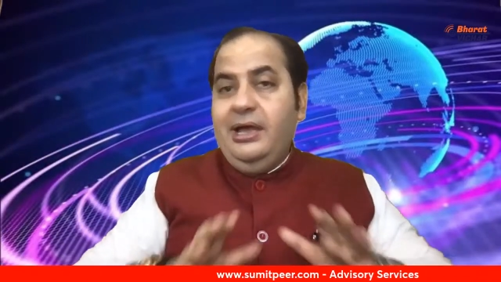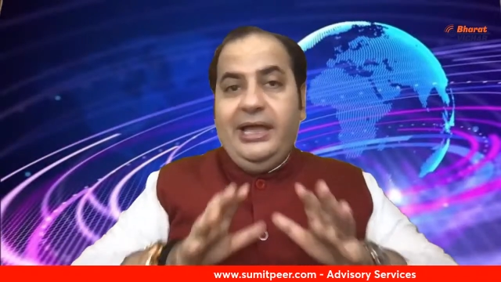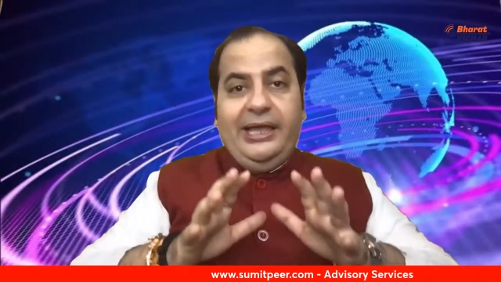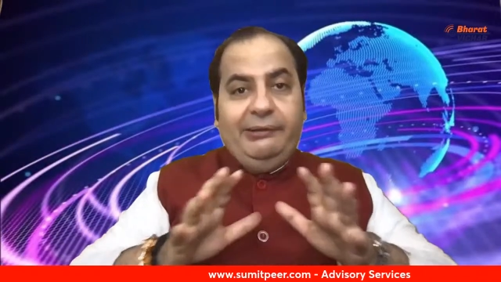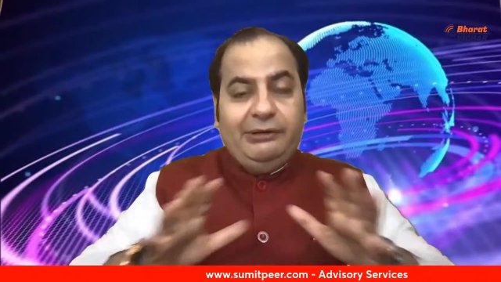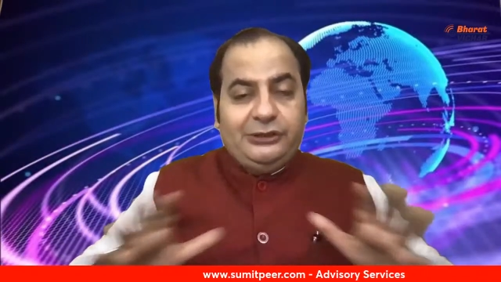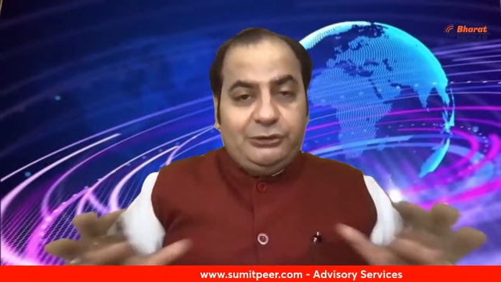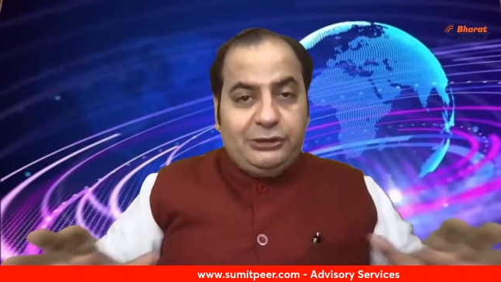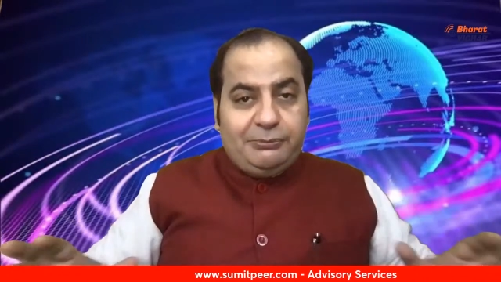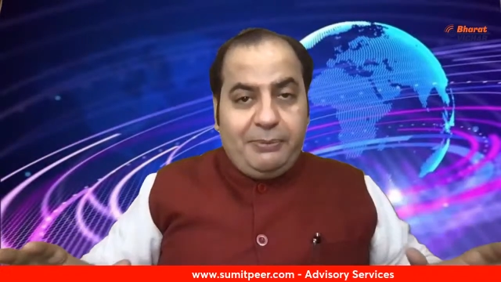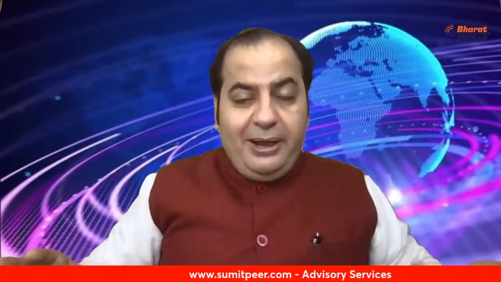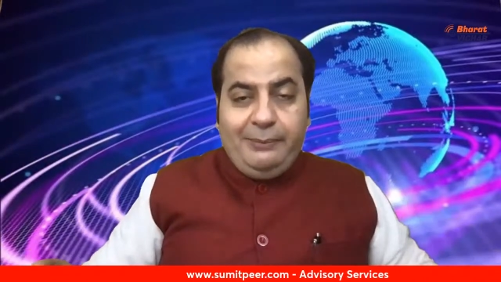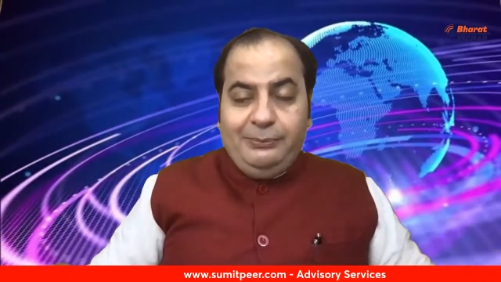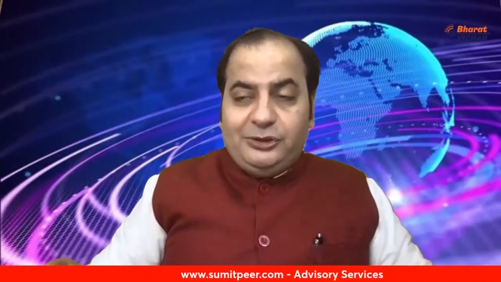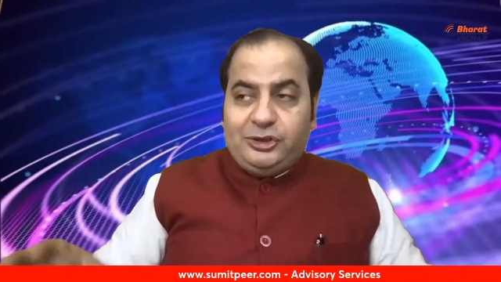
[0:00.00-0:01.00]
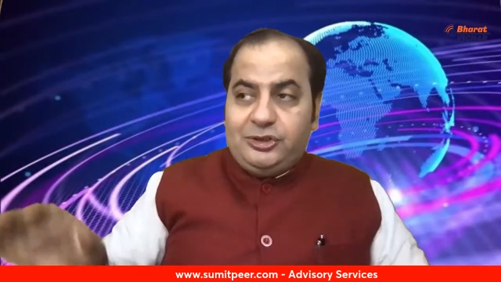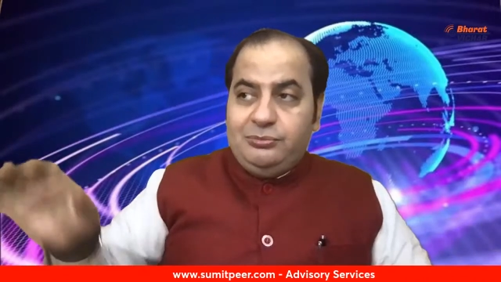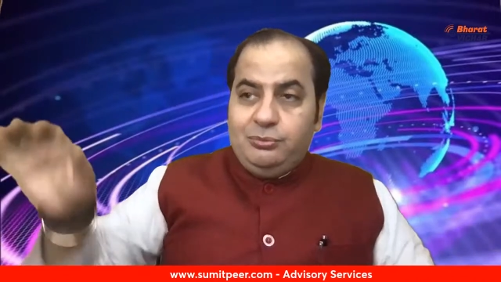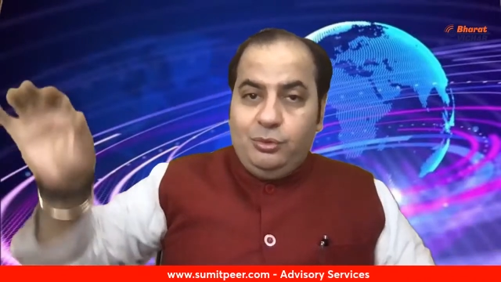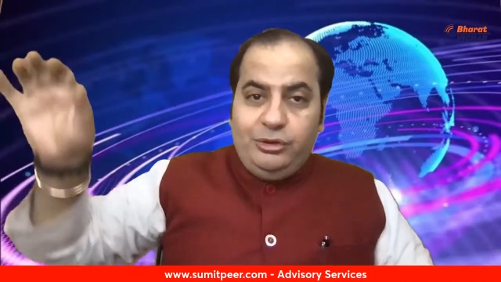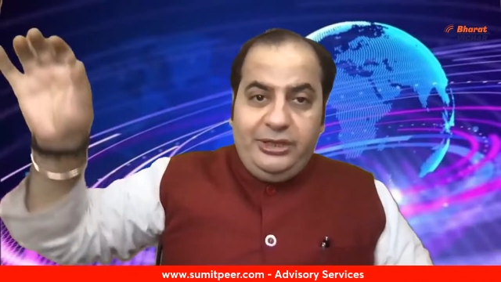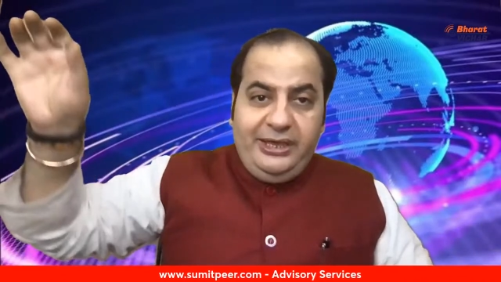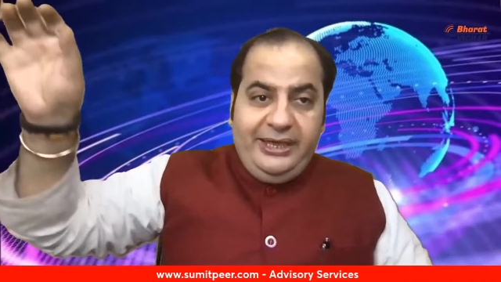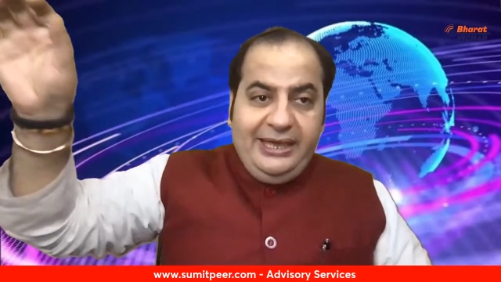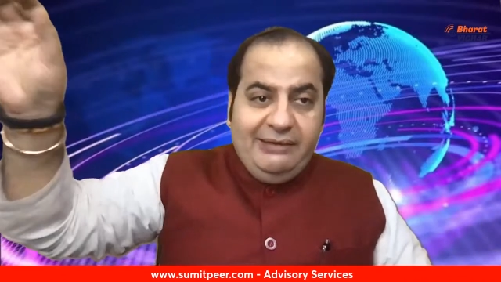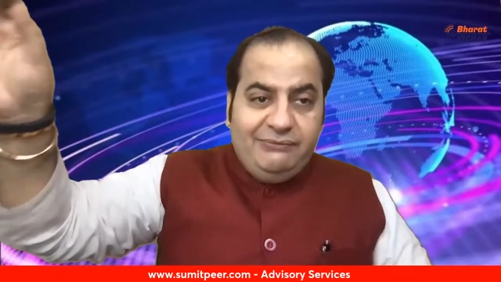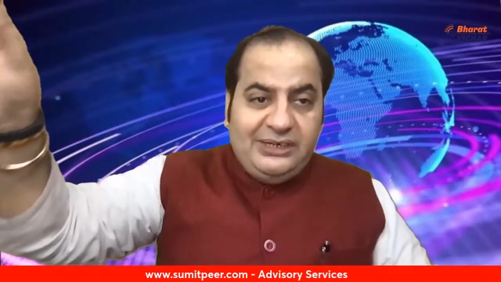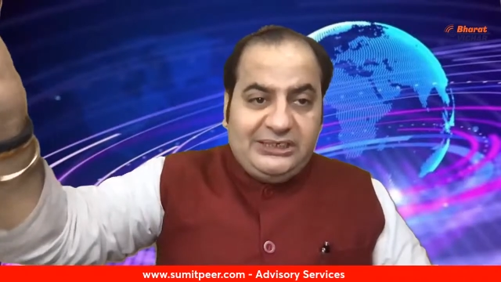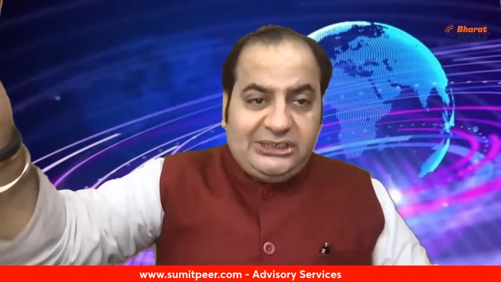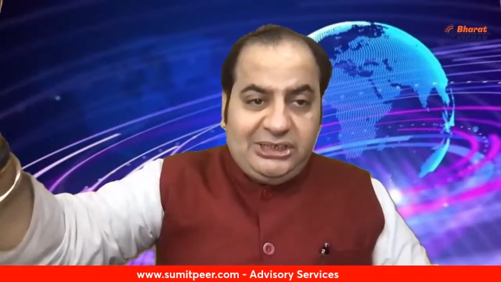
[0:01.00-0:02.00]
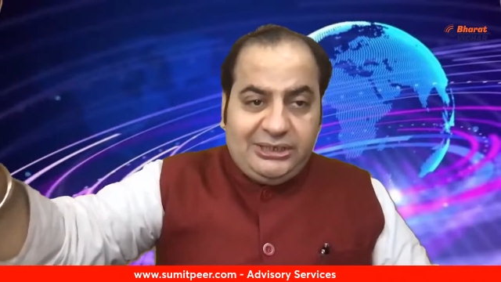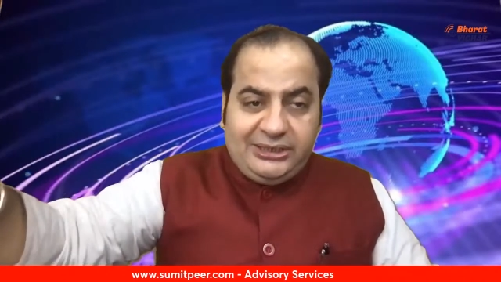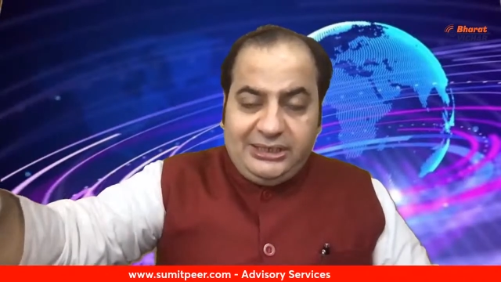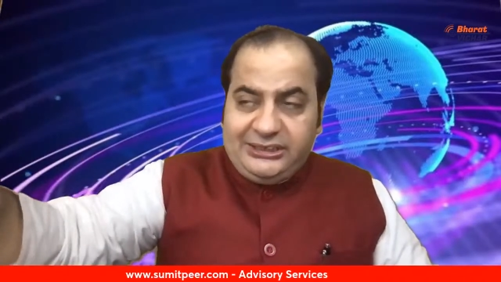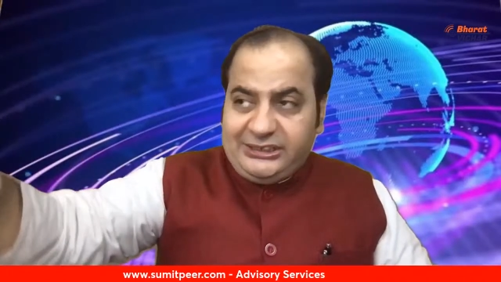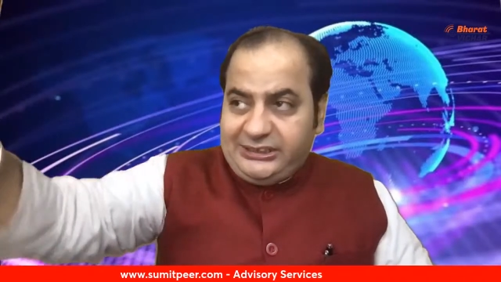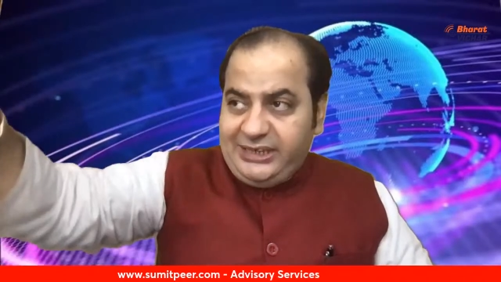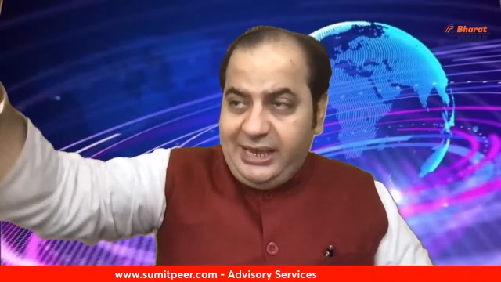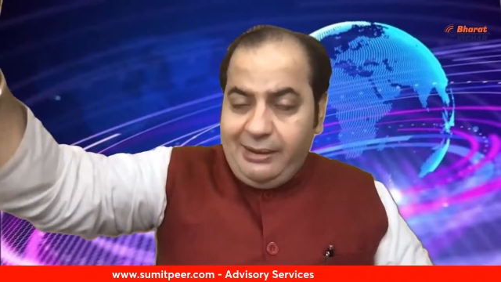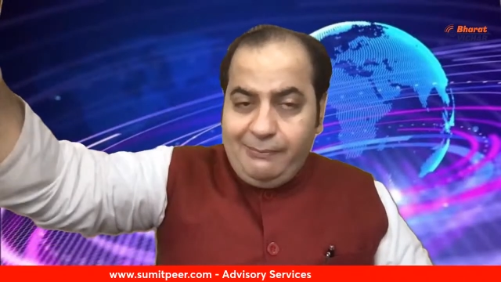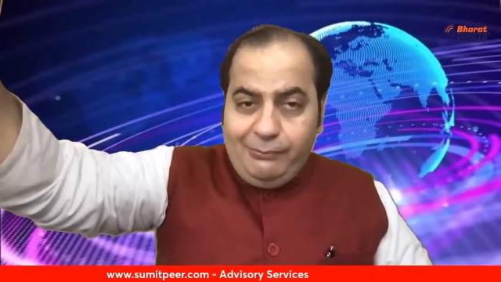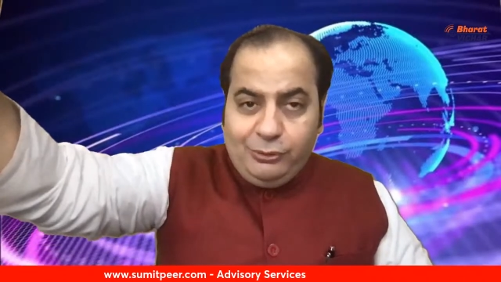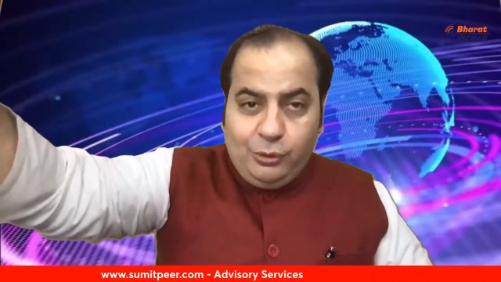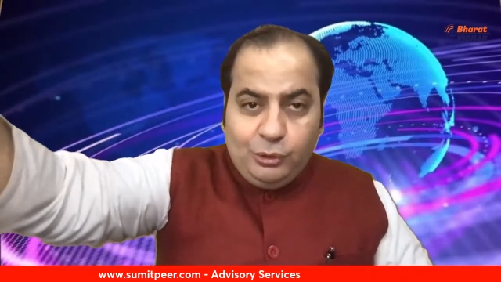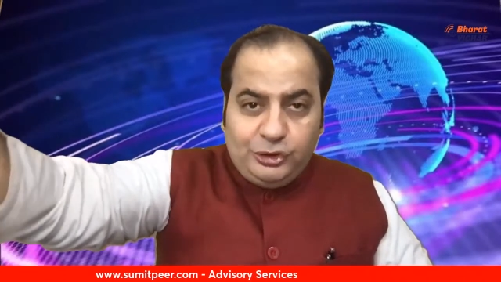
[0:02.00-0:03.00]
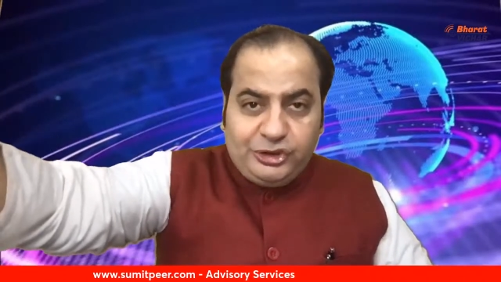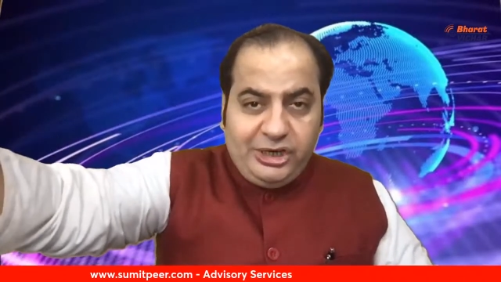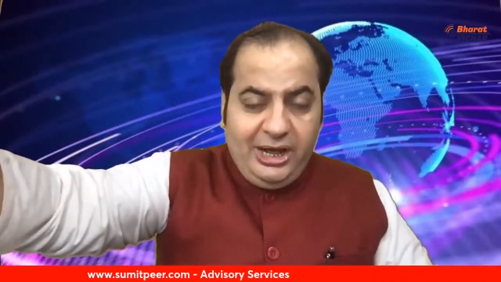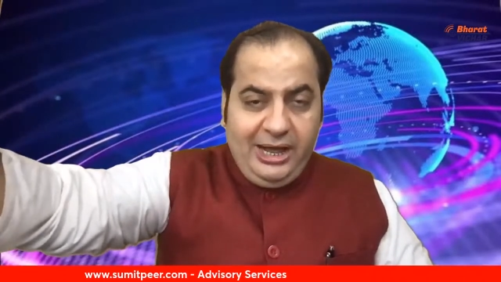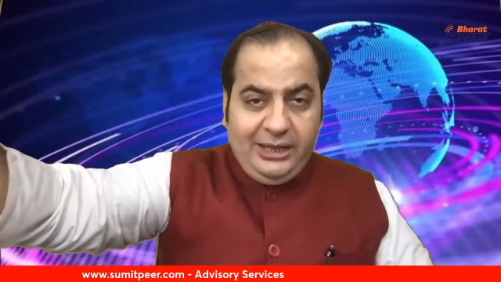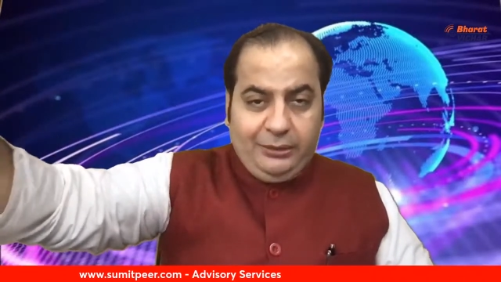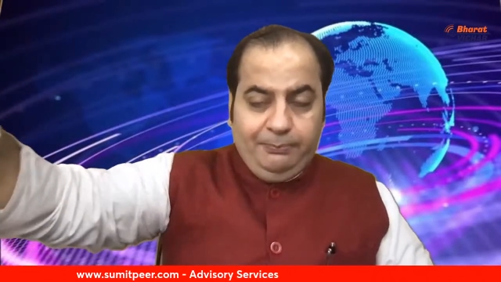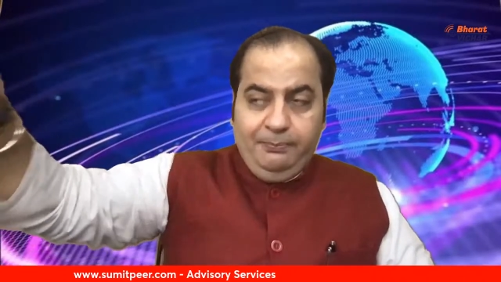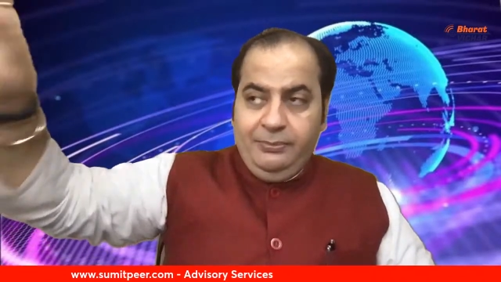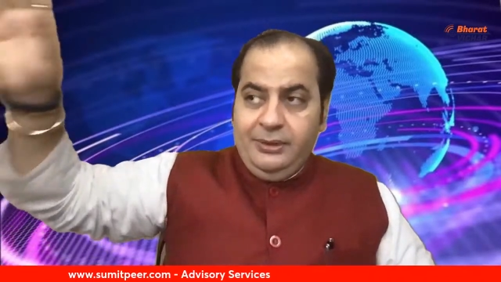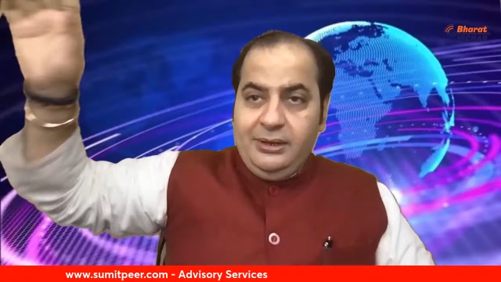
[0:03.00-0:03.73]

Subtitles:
He was with Prime Minister Modi. He visited the same Gujarat